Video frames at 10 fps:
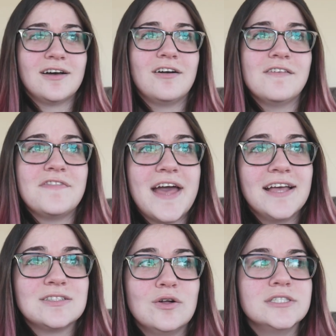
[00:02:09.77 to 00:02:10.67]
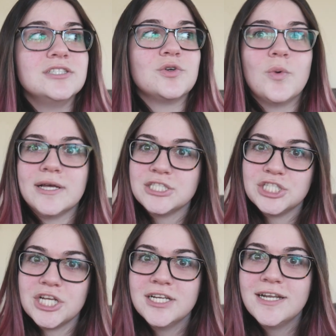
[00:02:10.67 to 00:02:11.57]
all of that is called into
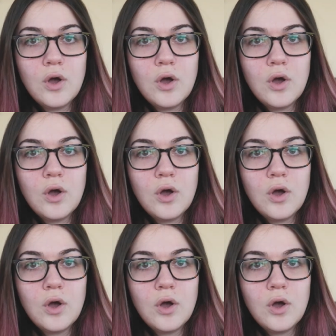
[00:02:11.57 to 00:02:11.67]
question.